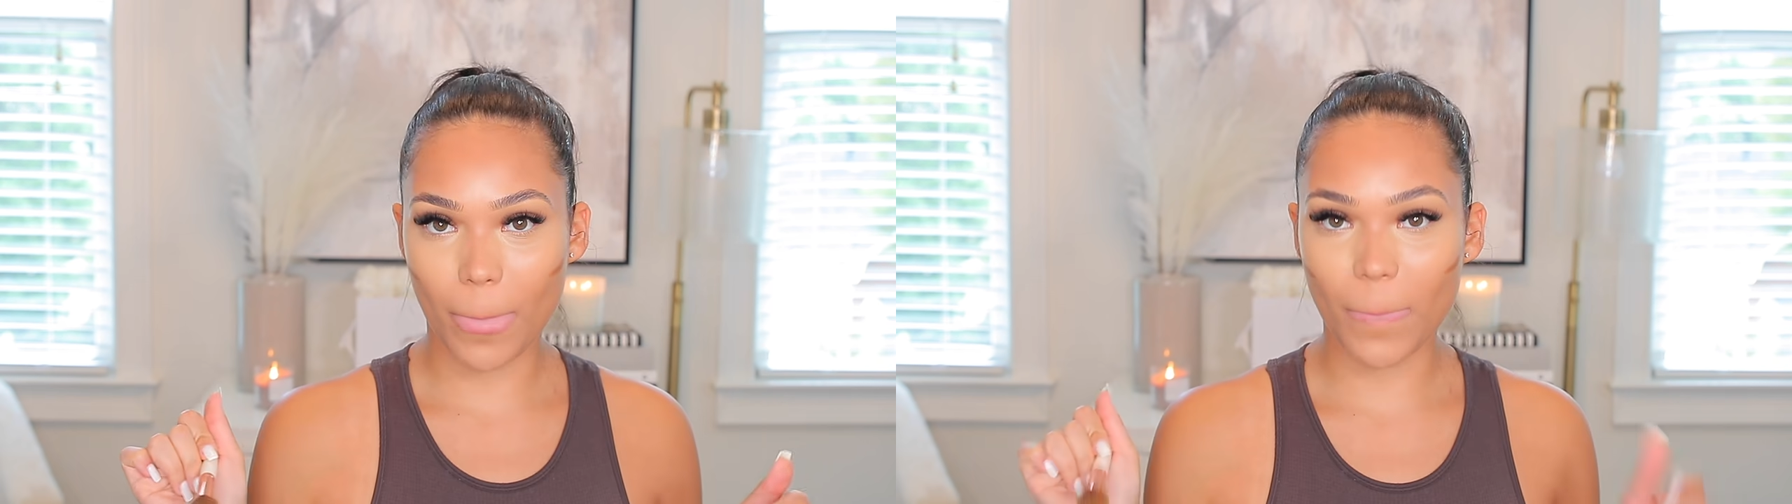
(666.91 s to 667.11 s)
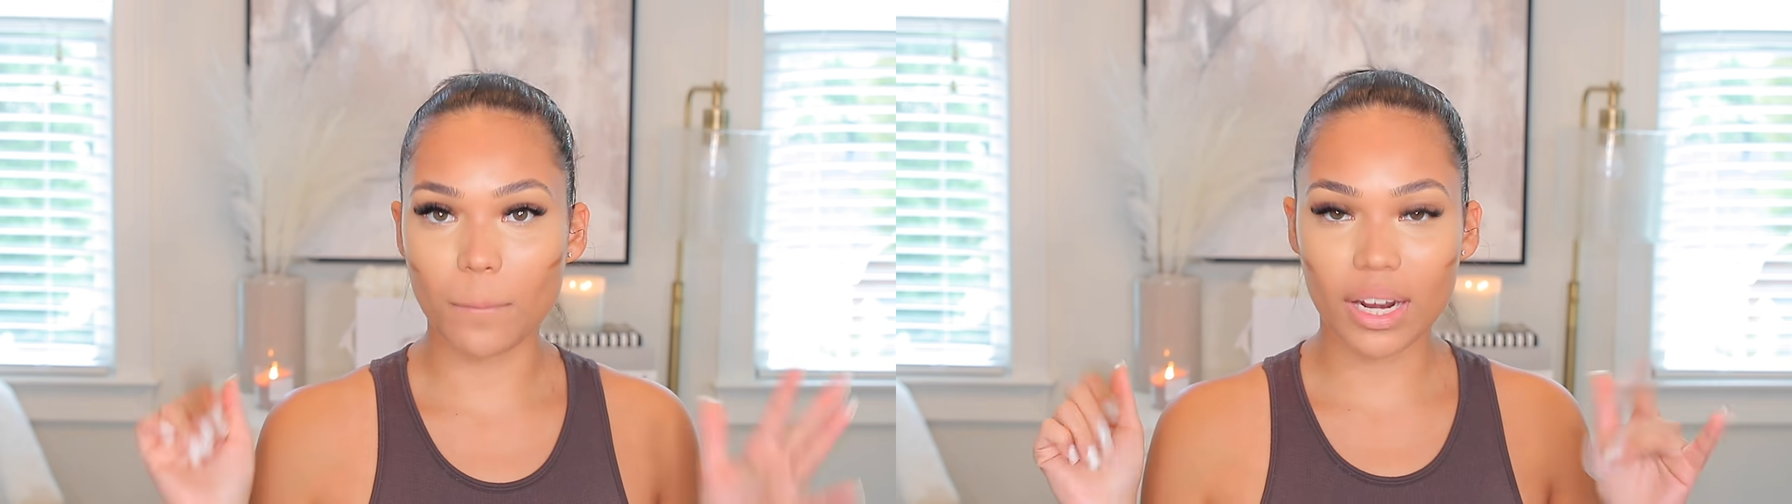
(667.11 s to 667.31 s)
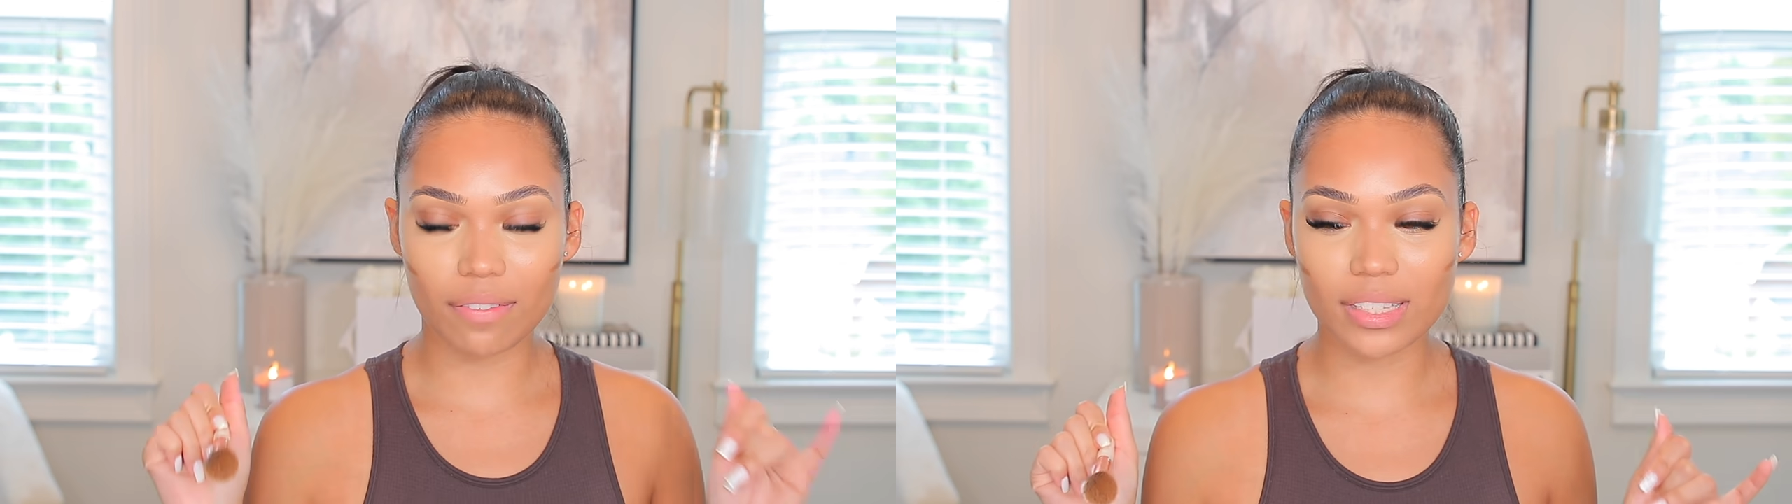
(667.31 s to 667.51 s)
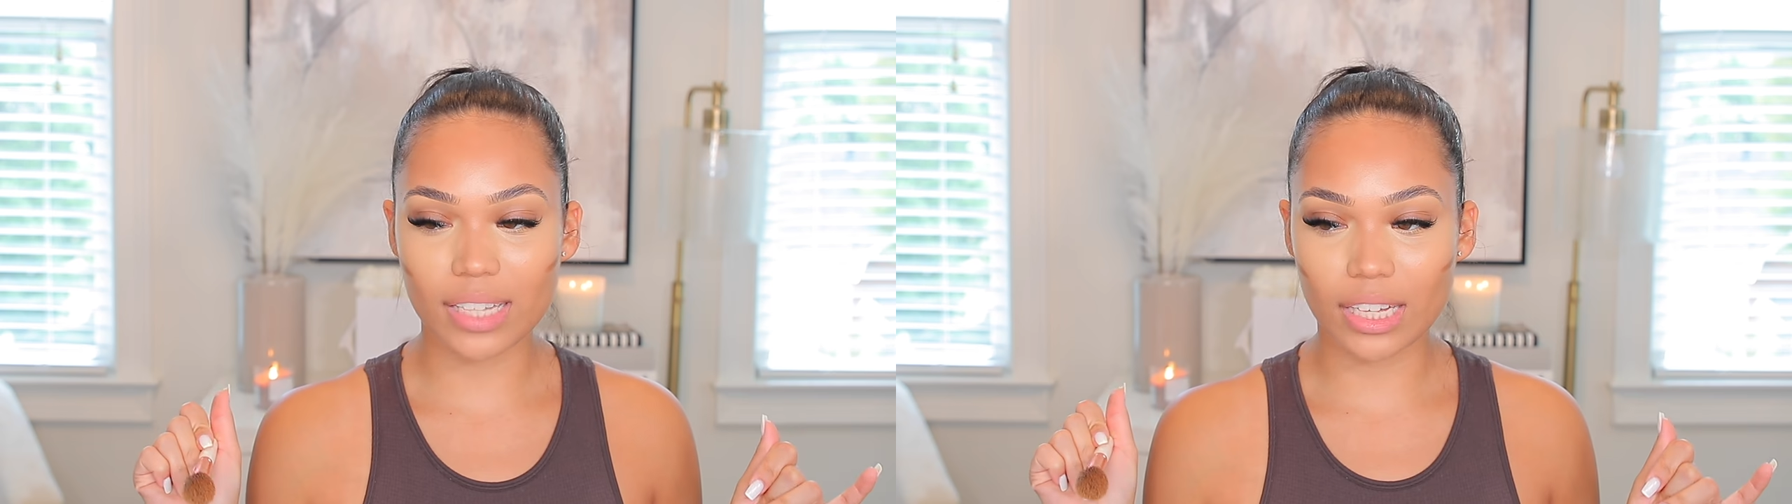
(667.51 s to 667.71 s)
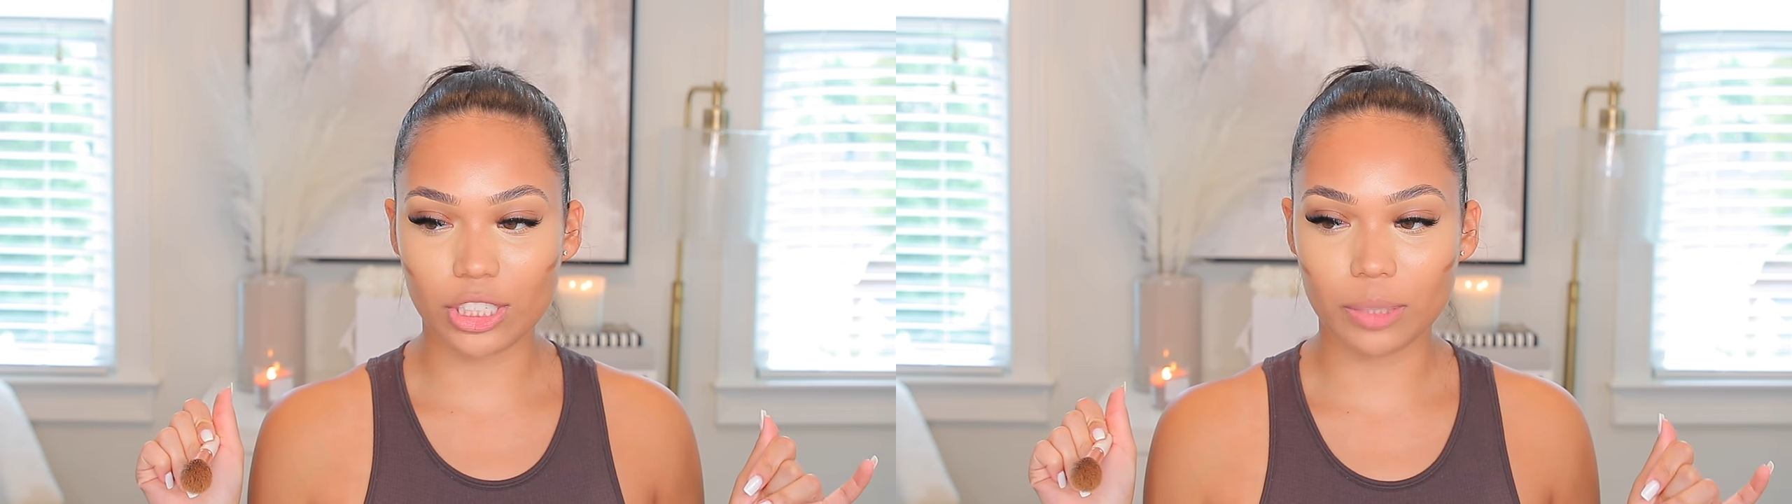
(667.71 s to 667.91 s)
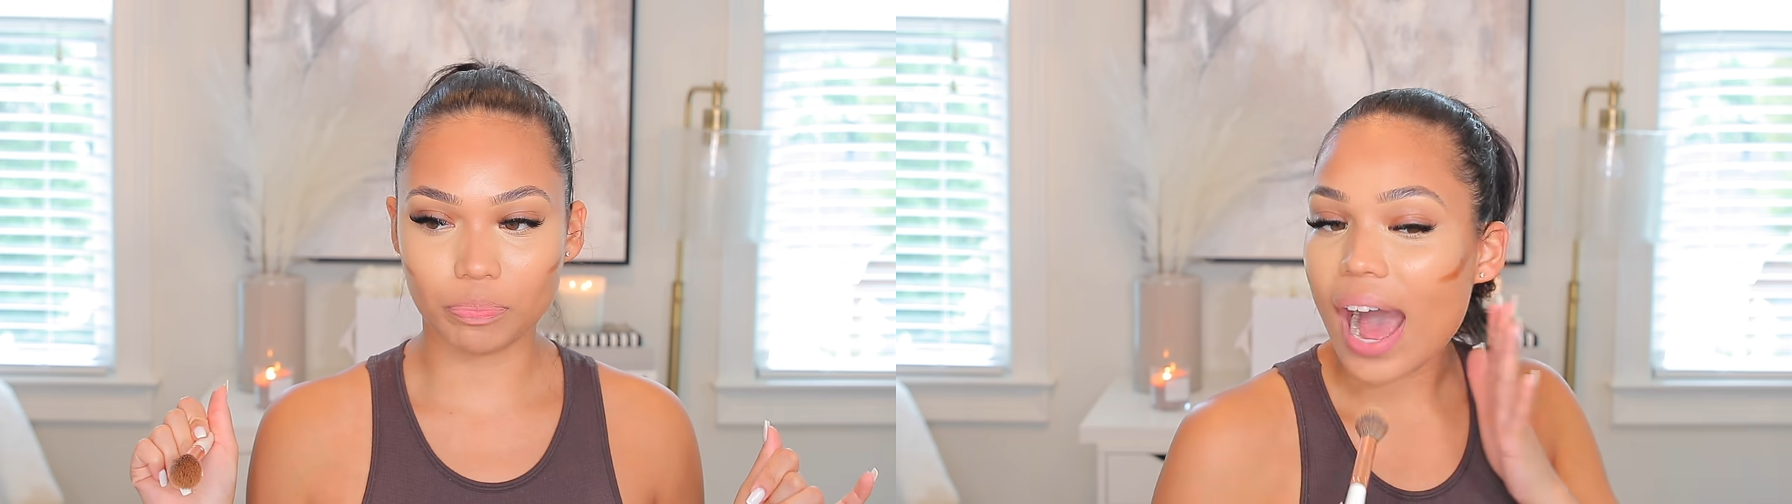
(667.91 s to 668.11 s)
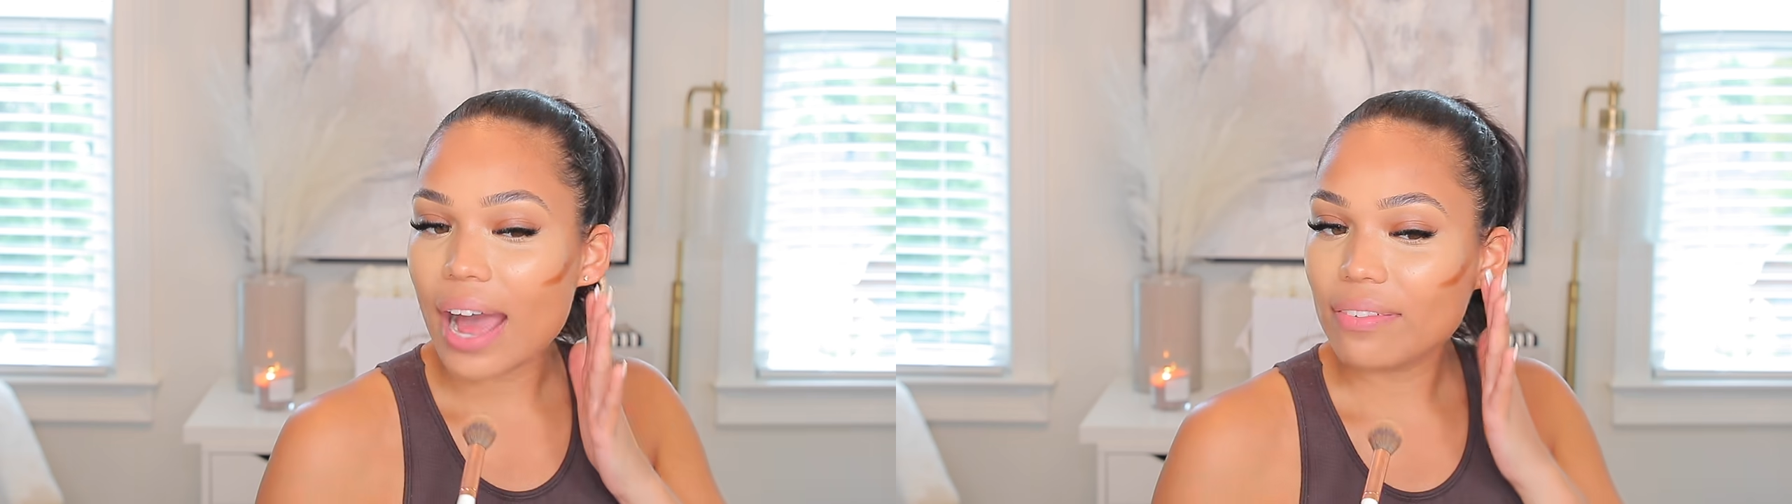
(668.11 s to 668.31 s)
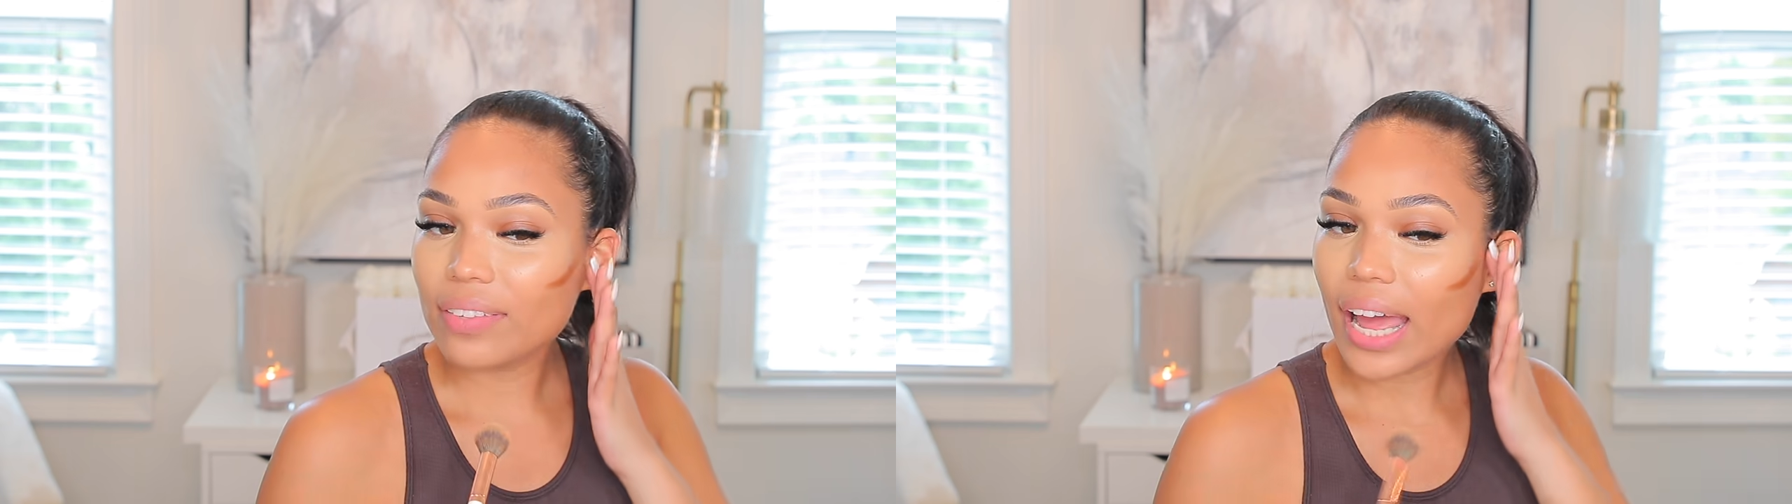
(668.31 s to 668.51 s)
Manifestation.
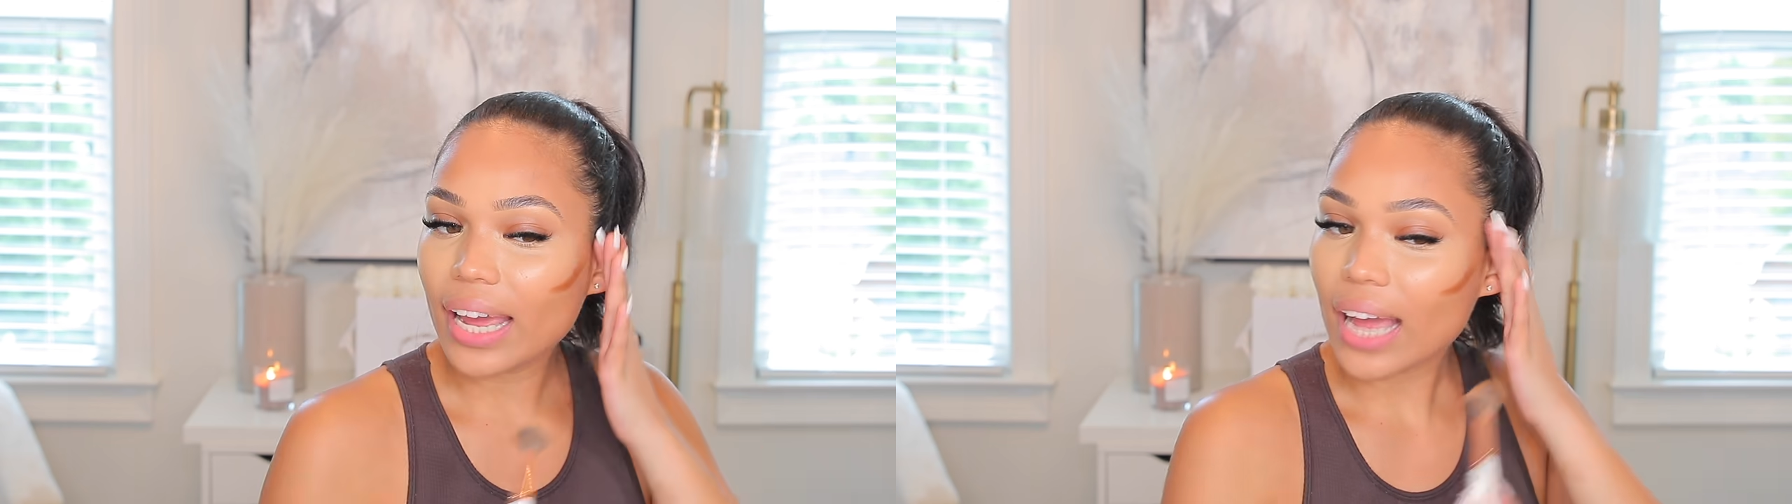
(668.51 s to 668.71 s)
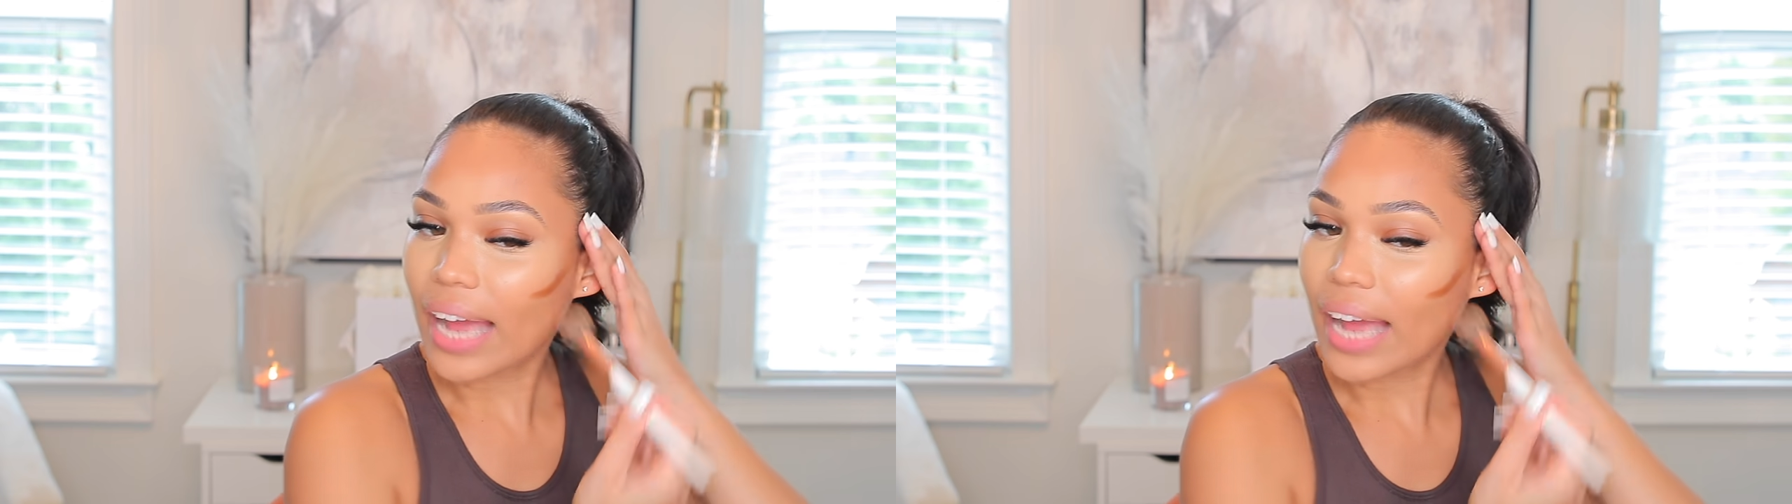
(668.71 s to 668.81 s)
I've like,